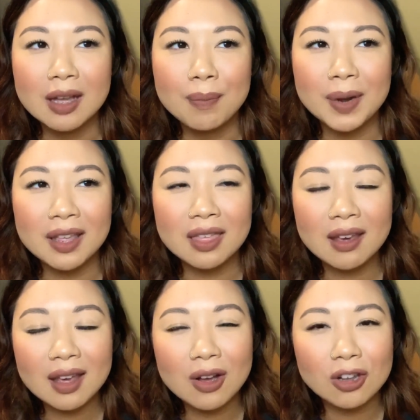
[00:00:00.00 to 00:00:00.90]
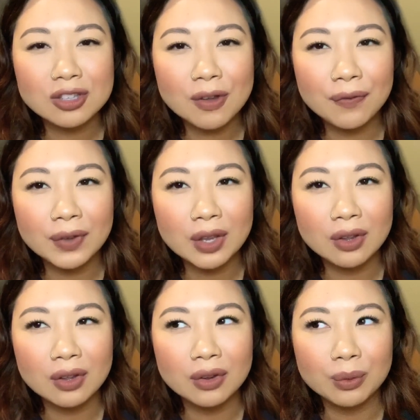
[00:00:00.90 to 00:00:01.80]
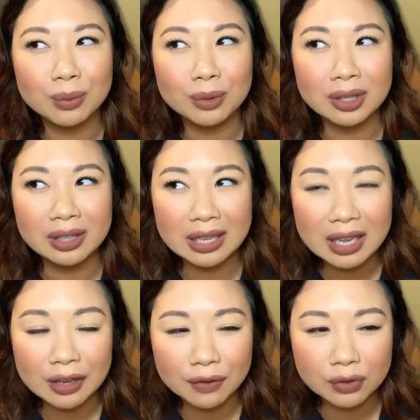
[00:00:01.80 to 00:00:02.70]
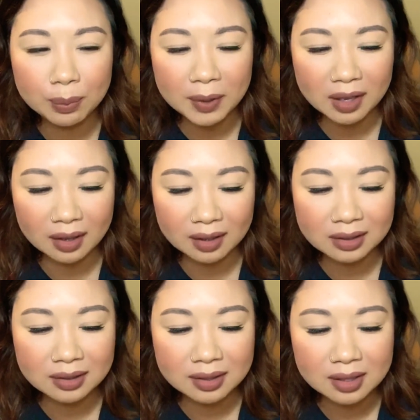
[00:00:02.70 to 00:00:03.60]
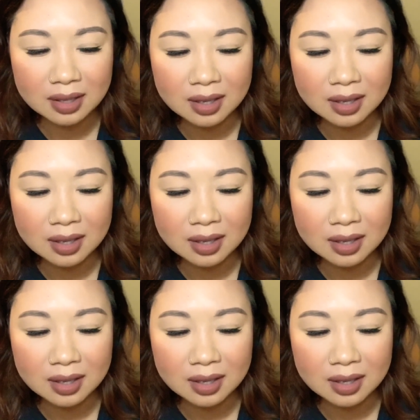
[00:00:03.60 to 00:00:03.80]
I think I also feel relieved because